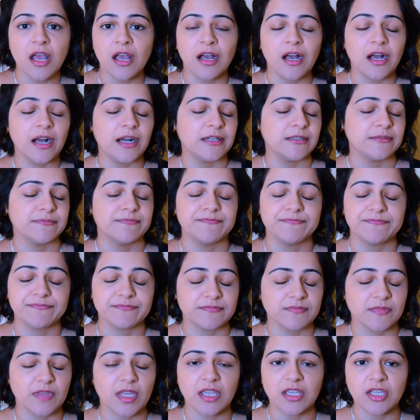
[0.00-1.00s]

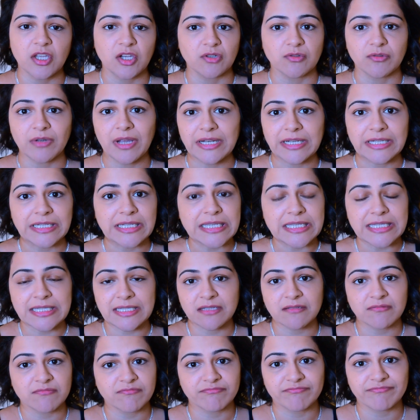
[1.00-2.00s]
at
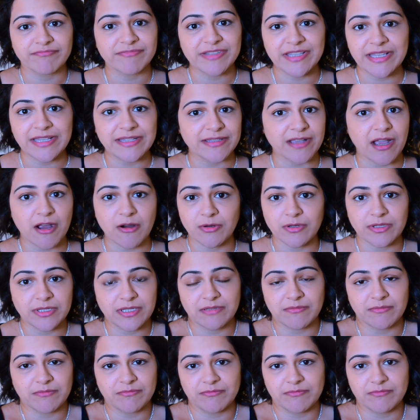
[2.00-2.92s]
least 6 hours.